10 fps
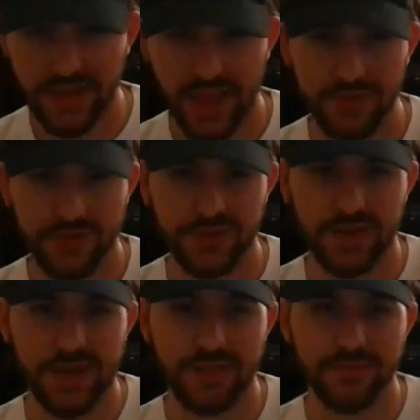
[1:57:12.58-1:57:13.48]
like how his
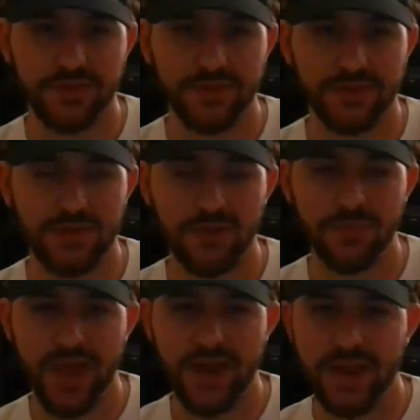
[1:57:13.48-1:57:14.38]
like name is
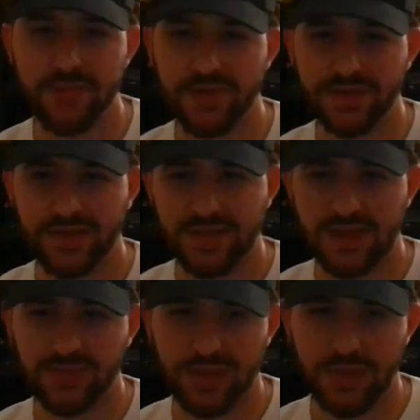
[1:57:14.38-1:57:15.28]
Bad Ape, because like
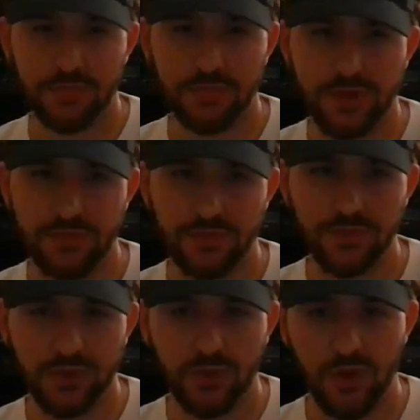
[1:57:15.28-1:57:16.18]
that's what they
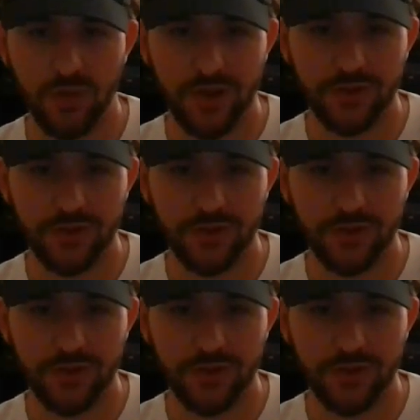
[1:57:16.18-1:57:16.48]
used to call him.